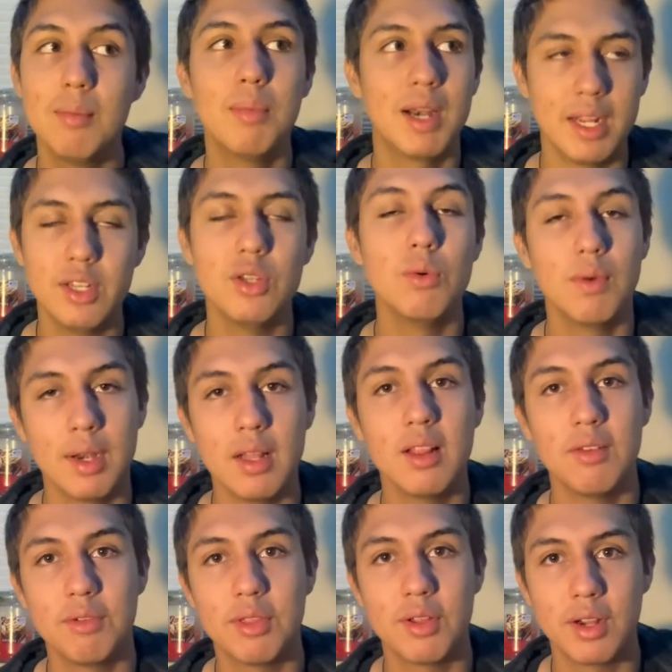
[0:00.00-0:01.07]
but I do want to
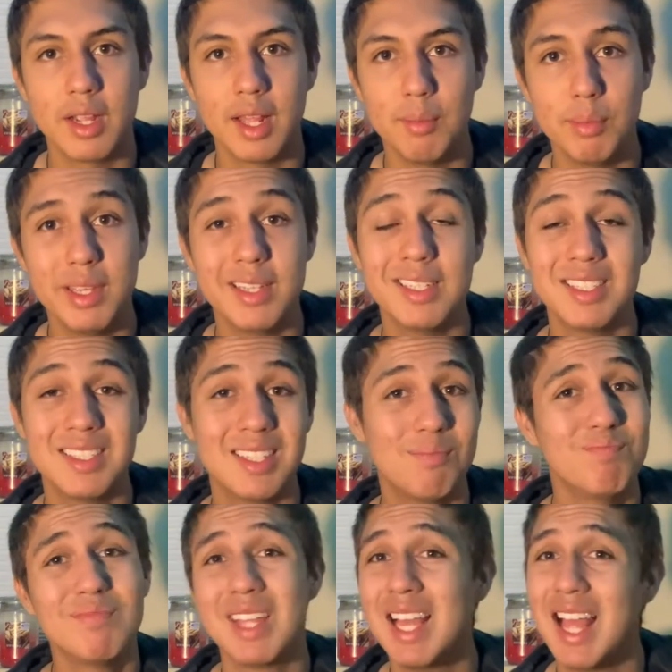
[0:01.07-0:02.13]
live with her again because
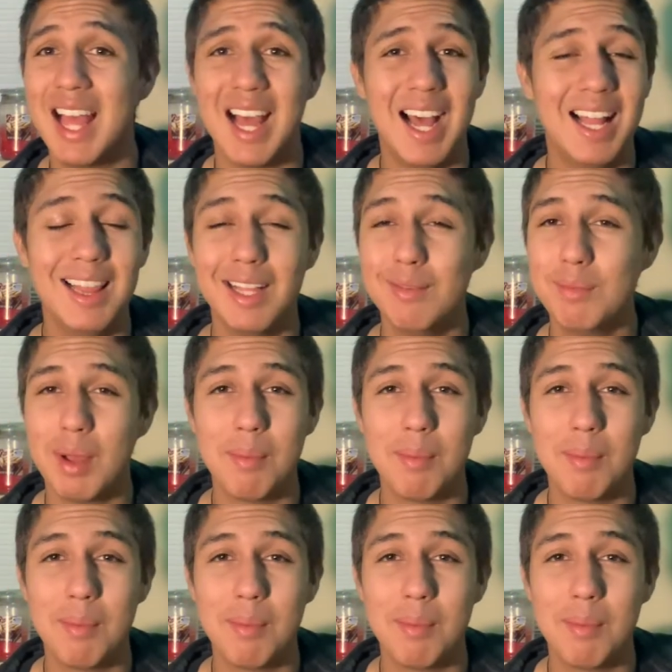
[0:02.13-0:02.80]
I love my